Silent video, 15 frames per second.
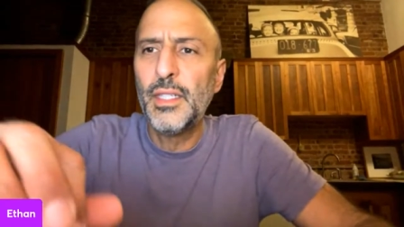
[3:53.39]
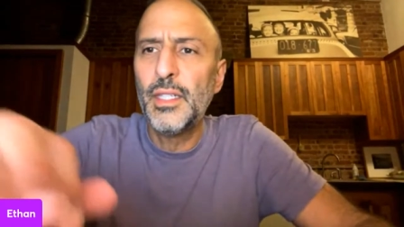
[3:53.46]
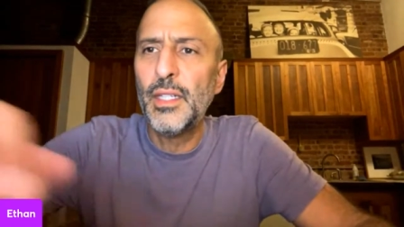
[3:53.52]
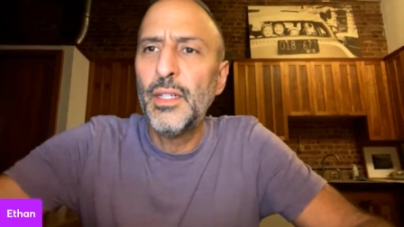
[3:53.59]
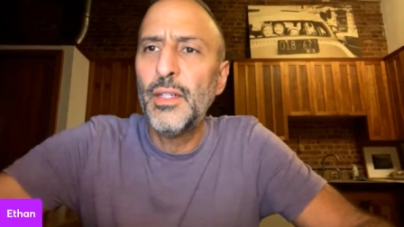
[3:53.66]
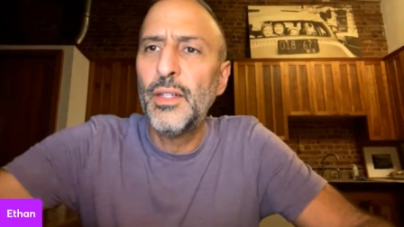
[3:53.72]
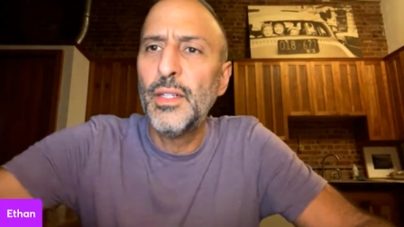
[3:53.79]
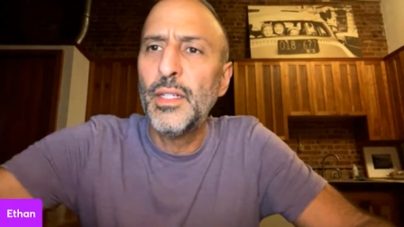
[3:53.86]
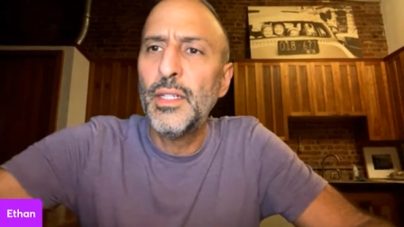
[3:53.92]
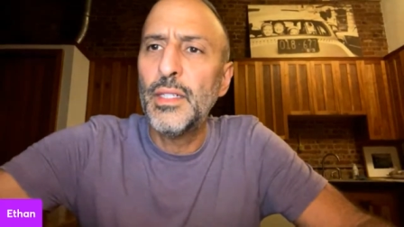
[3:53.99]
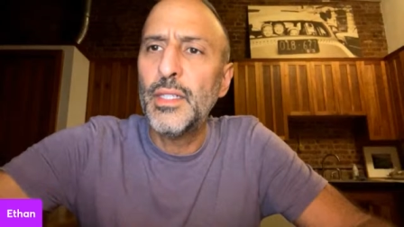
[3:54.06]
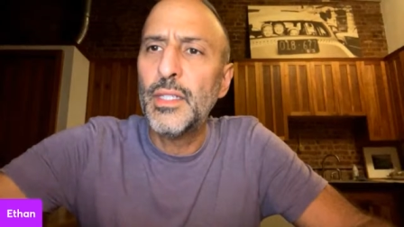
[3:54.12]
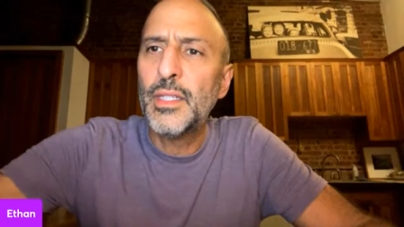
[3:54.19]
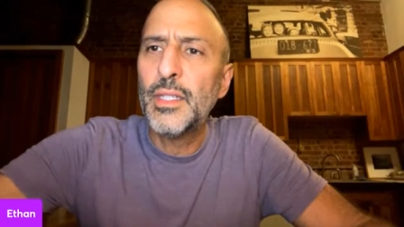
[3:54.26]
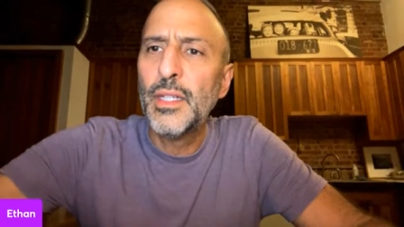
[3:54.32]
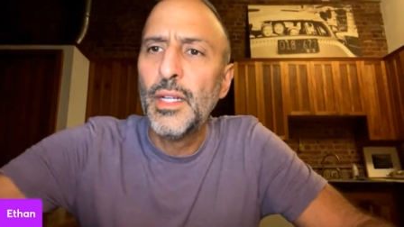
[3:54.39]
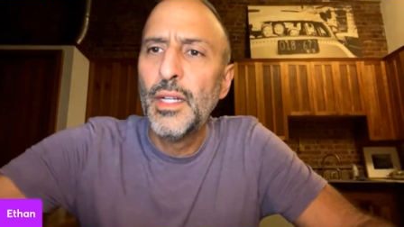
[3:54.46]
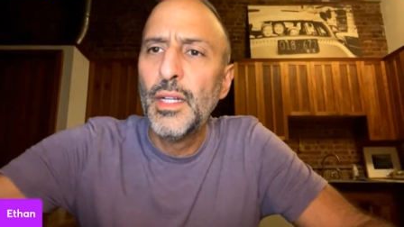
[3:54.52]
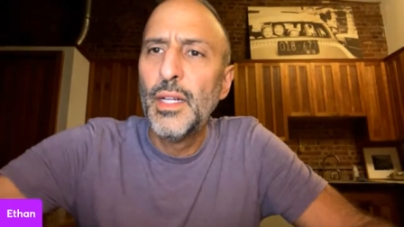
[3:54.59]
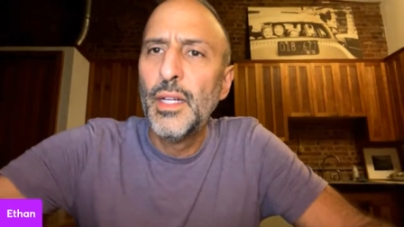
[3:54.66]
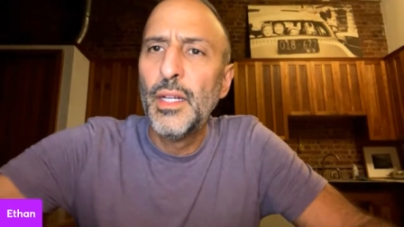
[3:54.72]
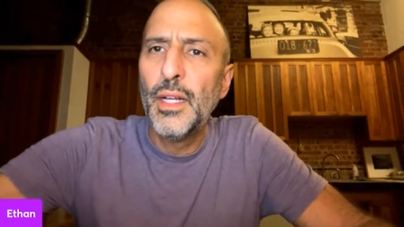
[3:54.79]
There it is.
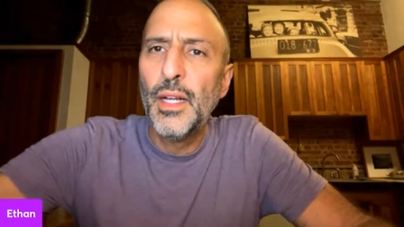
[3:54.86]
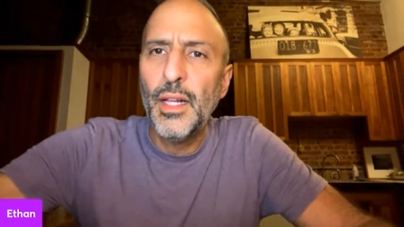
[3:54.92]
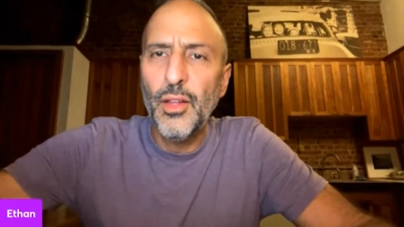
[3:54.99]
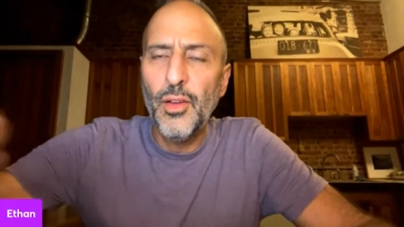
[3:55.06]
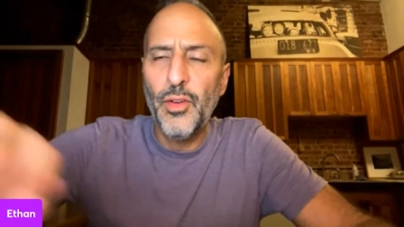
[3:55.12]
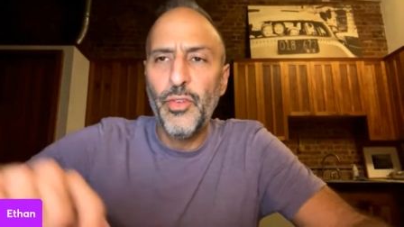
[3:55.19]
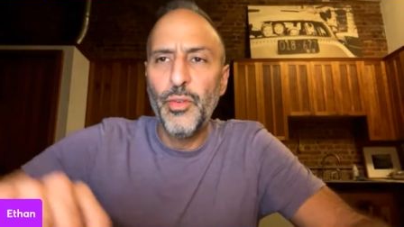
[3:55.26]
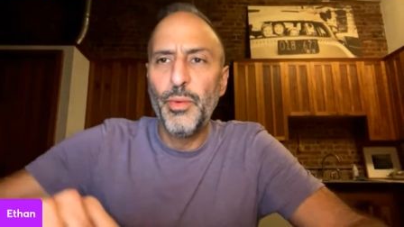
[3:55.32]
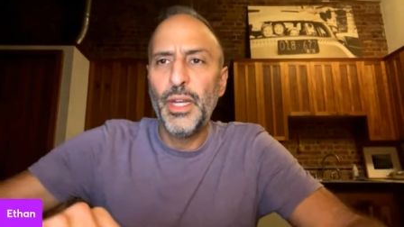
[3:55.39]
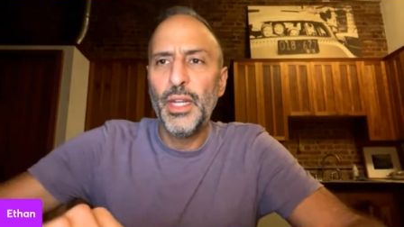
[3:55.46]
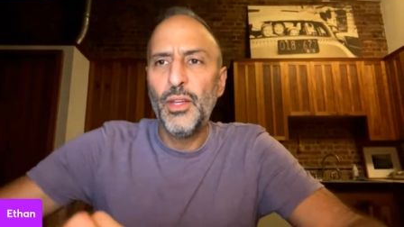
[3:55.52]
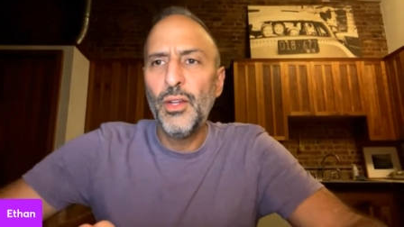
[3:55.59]
Hello, everybody.